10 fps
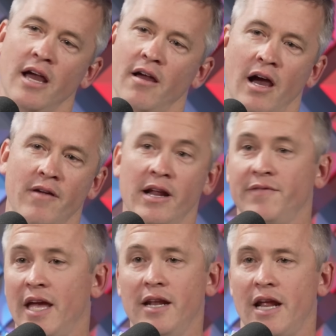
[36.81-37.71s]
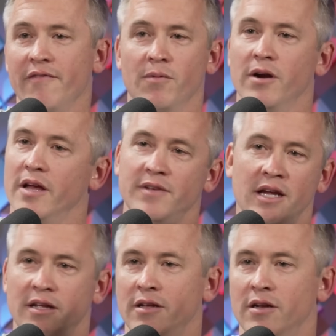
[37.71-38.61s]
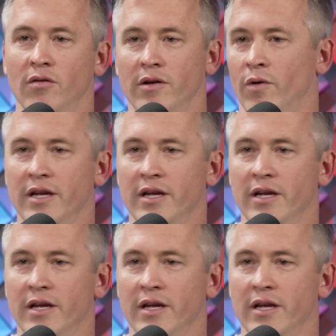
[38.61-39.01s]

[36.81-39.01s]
I, I, and I've dated everybody. I've dated you know like white